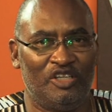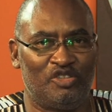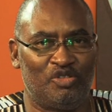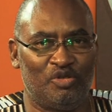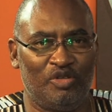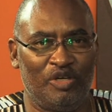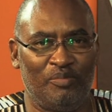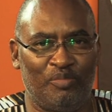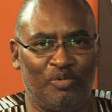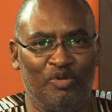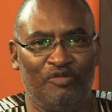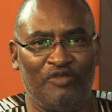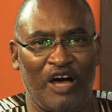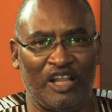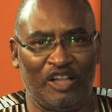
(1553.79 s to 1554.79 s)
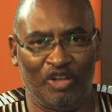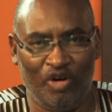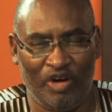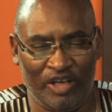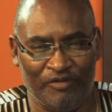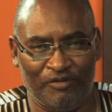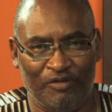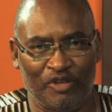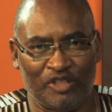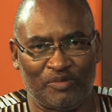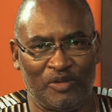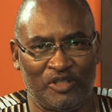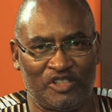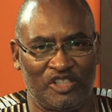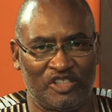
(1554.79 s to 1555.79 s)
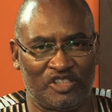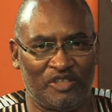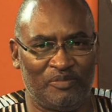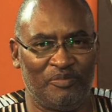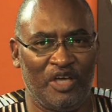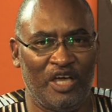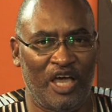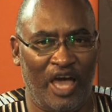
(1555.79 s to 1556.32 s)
to improve our law enforcement system,